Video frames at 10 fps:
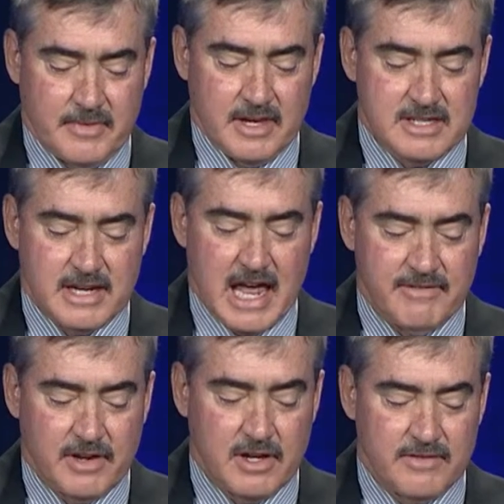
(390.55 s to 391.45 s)
is an
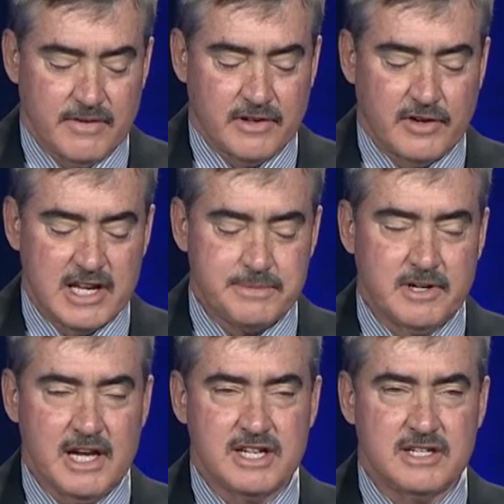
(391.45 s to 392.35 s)
advocate for the
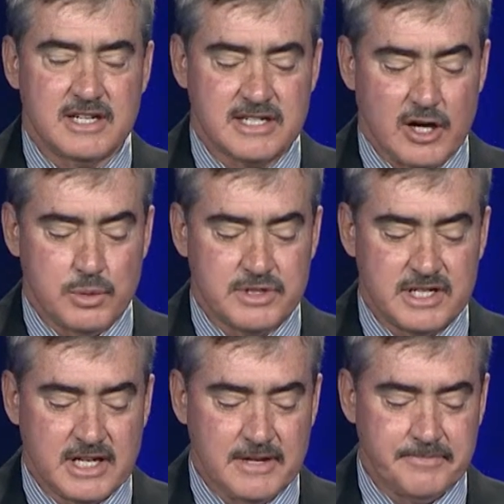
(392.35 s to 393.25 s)
transportation in his home
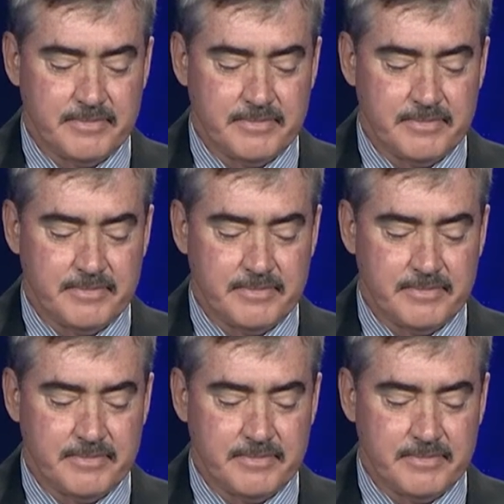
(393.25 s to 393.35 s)
city.